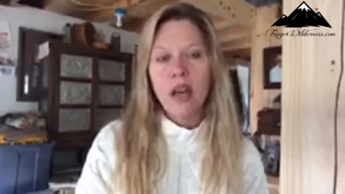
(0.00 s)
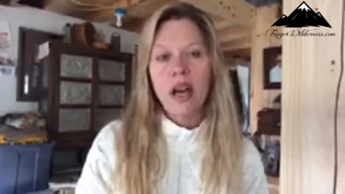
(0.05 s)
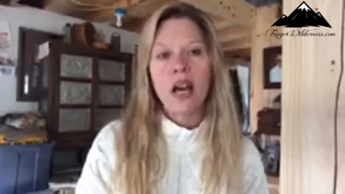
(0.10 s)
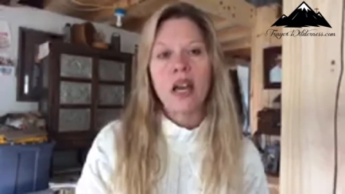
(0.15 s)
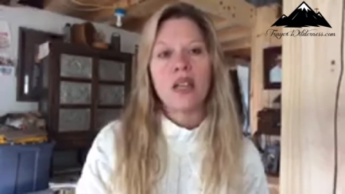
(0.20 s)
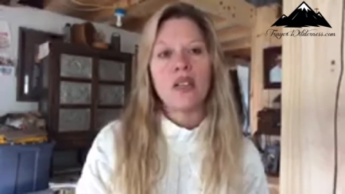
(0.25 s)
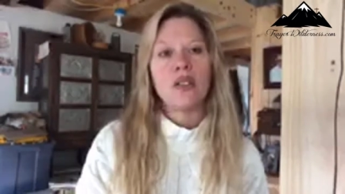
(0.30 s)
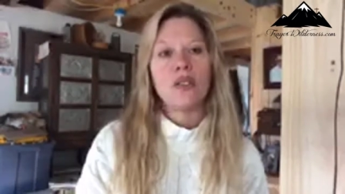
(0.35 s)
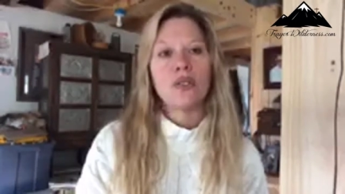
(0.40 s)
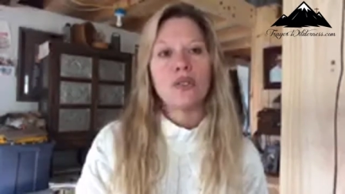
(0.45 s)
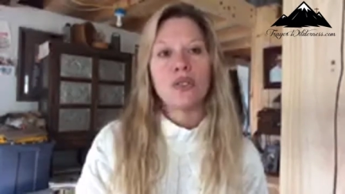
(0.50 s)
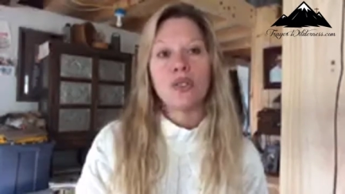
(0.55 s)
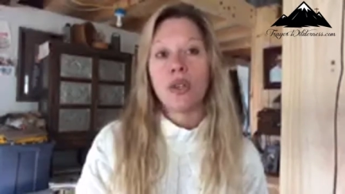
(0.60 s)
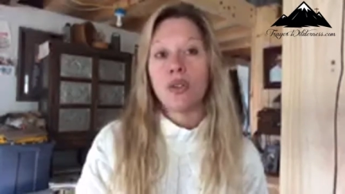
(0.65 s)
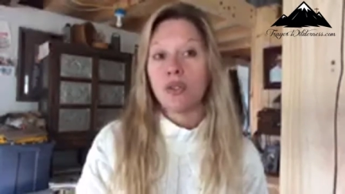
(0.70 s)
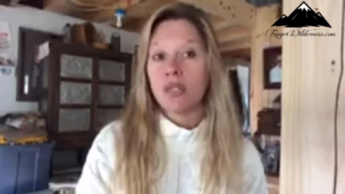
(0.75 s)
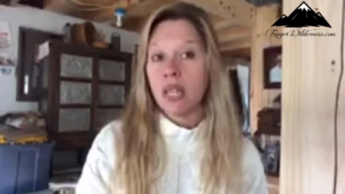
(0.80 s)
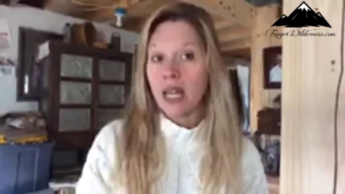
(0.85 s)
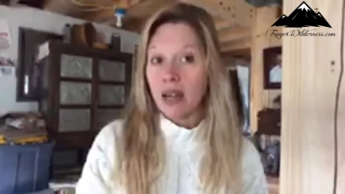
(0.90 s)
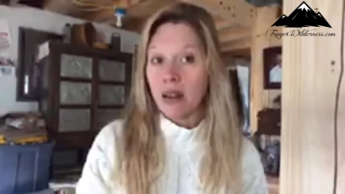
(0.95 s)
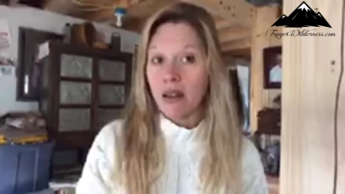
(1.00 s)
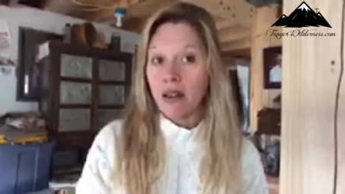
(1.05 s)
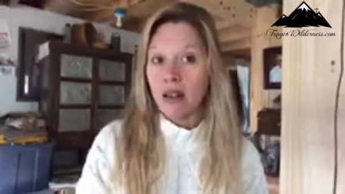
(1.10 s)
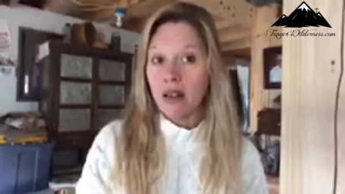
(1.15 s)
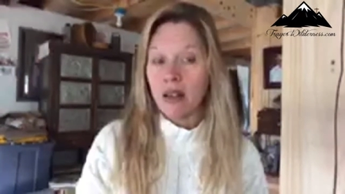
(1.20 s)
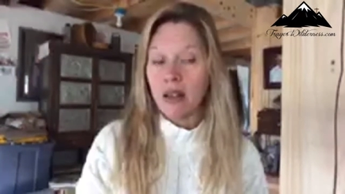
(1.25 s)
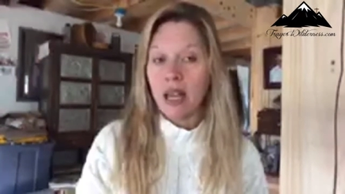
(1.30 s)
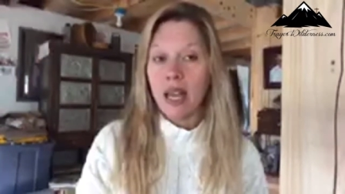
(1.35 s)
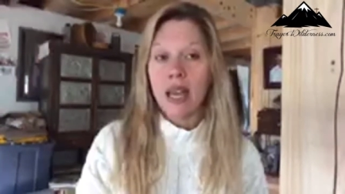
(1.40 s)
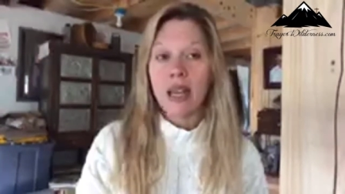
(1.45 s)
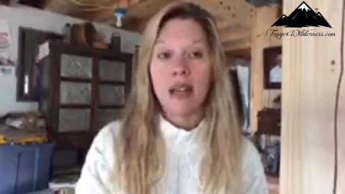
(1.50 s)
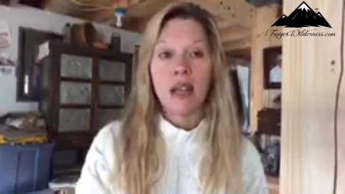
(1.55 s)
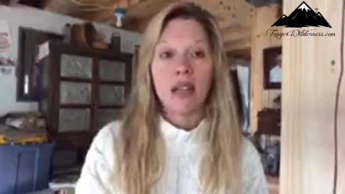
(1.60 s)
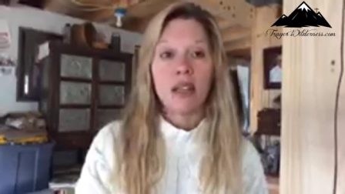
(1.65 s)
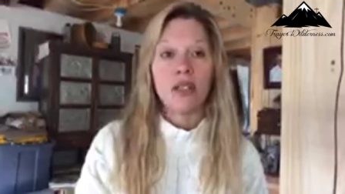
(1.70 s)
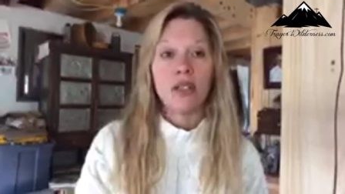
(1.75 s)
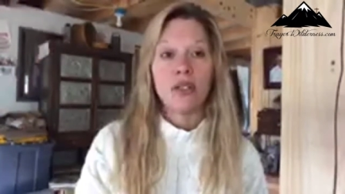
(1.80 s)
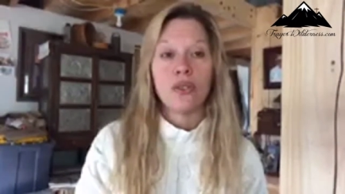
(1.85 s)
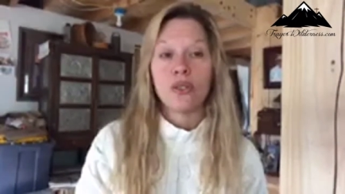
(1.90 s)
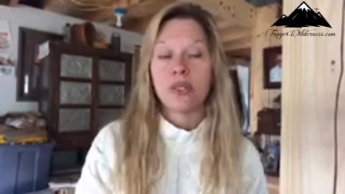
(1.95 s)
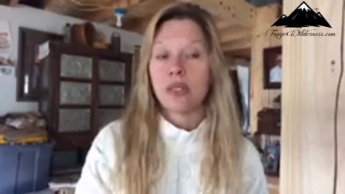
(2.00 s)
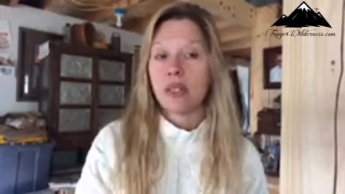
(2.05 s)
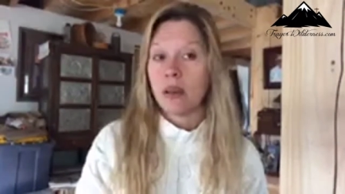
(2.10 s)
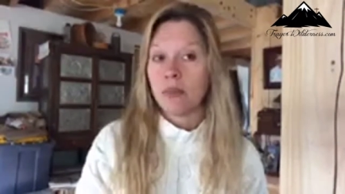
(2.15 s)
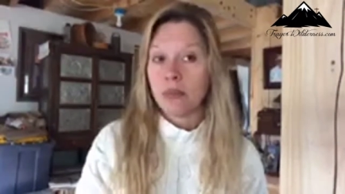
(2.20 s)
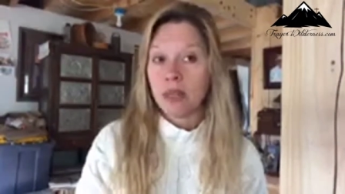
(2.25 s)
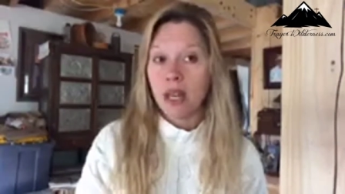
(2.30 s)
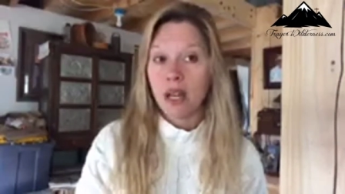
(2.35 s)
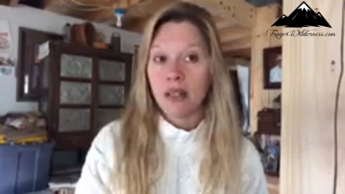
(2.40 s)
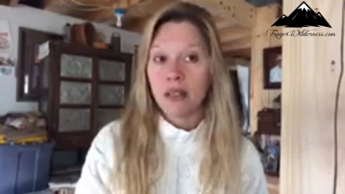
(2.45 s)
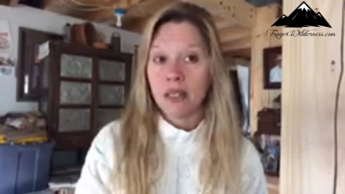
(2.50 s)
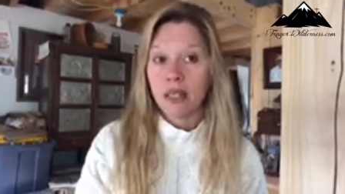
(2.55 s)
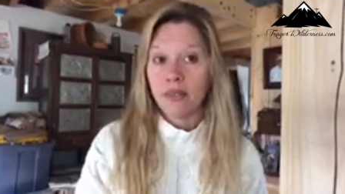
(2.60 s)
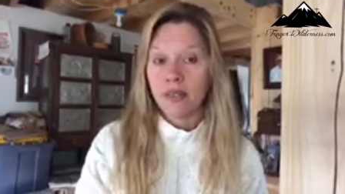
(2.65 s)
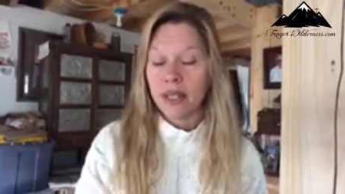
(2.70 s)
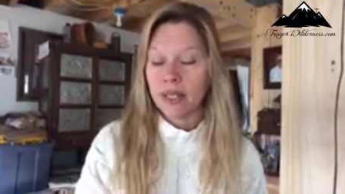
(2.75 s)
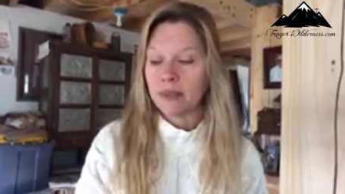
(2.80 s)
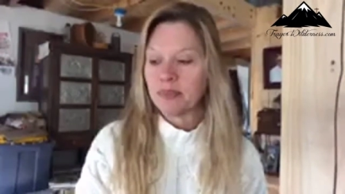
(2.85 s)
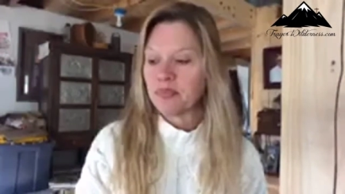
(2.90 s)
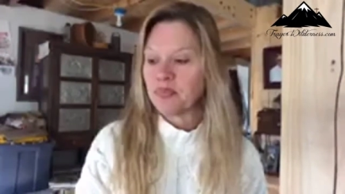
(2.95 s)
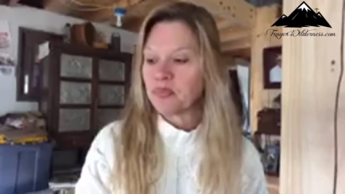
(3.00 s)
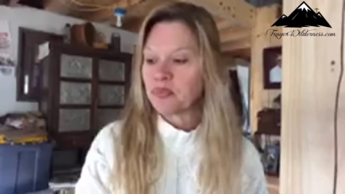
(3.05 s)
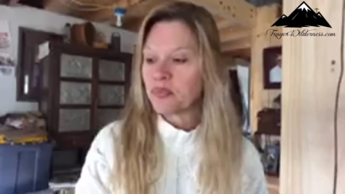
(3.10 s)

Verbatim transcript: I use doTERRA, and I use some Young Living.